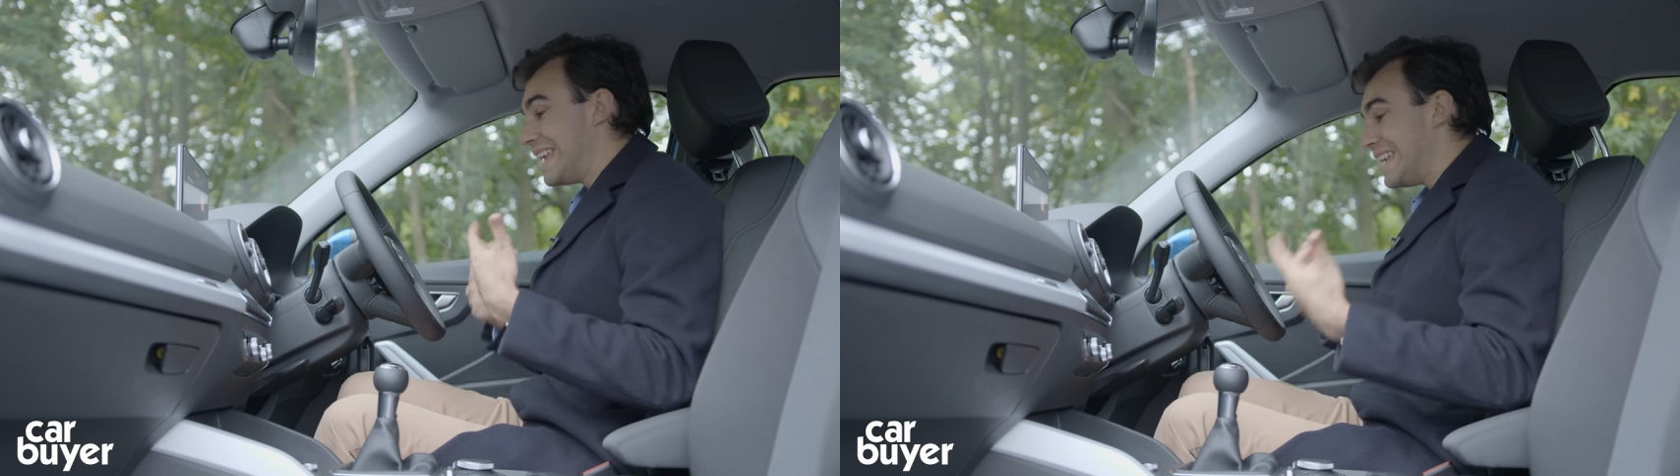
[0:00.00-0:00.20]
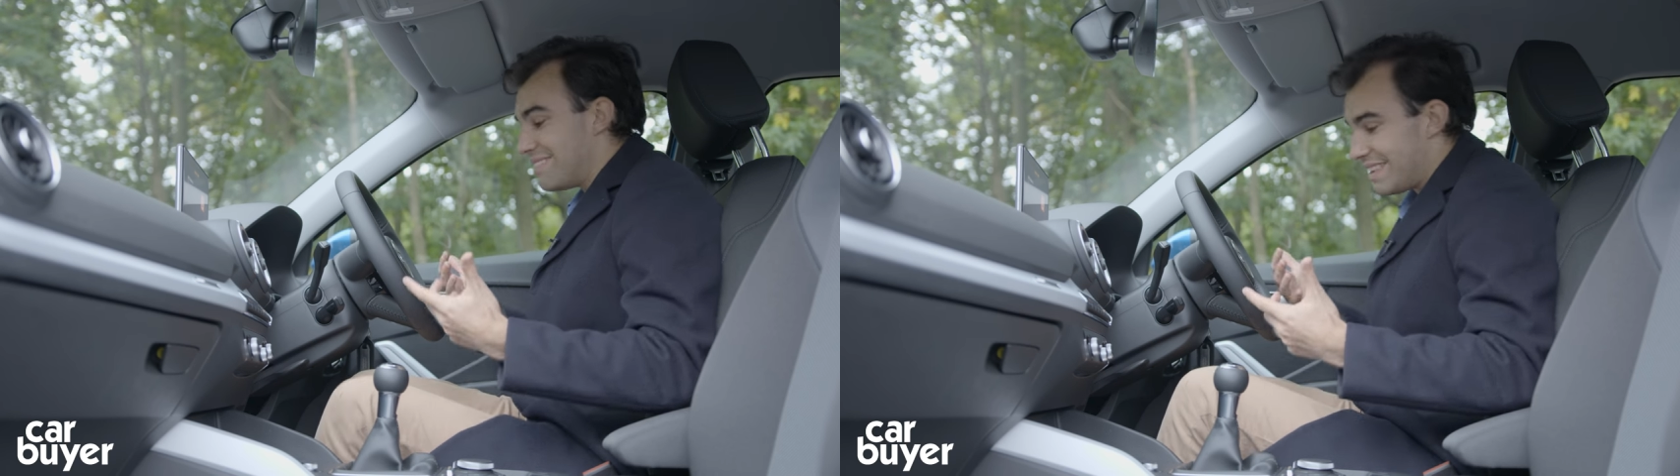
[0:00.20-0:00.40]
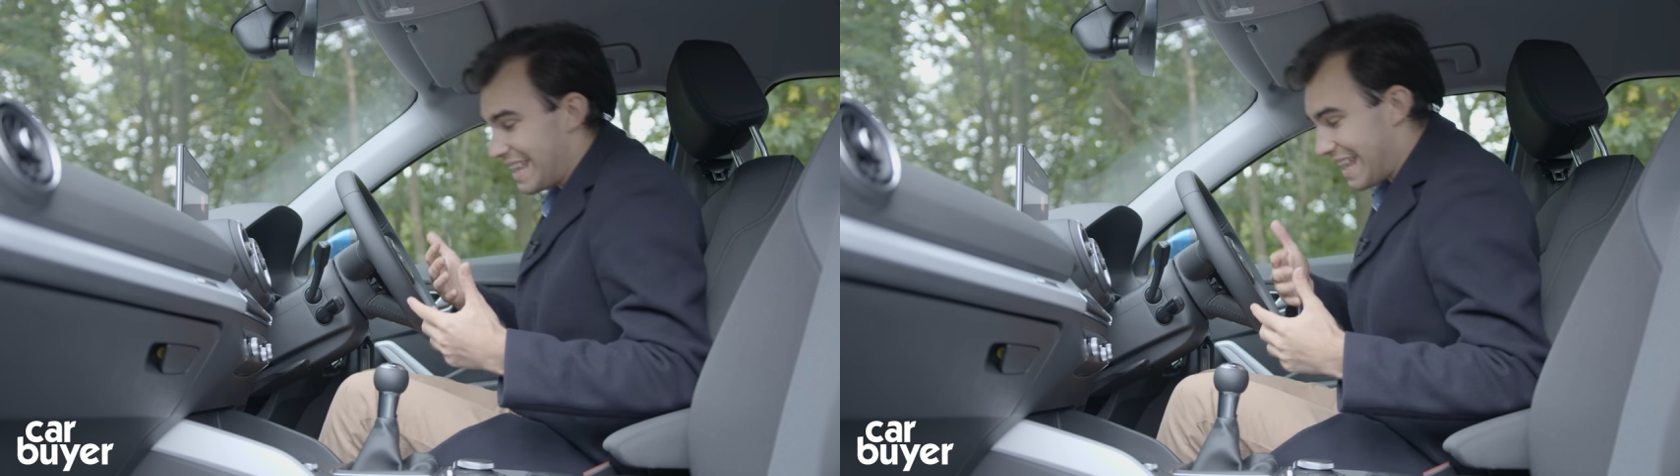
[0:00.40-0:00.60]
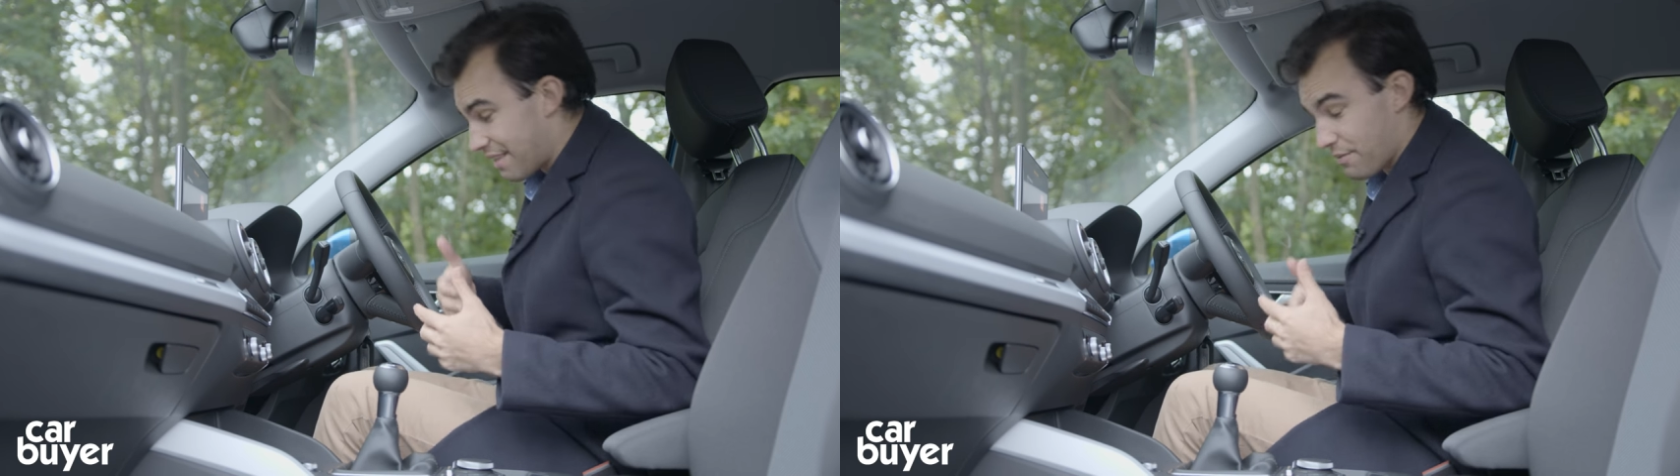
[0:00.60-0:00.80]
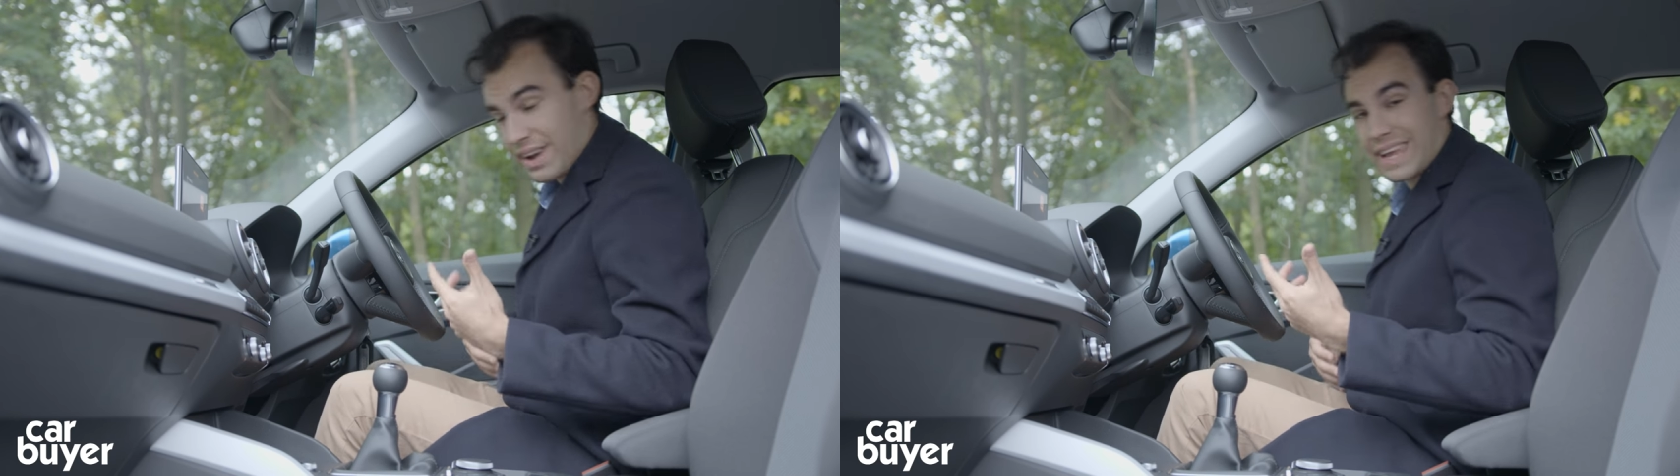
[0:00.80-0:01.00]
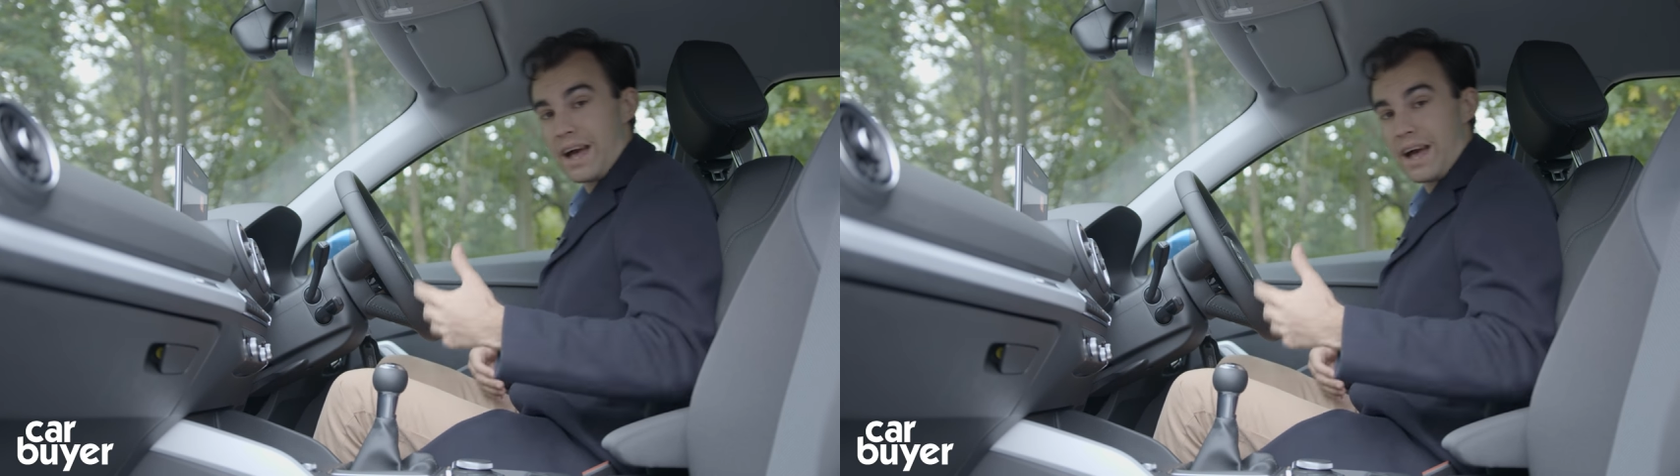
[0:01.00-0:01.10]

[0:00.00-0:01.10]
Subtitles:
easily get very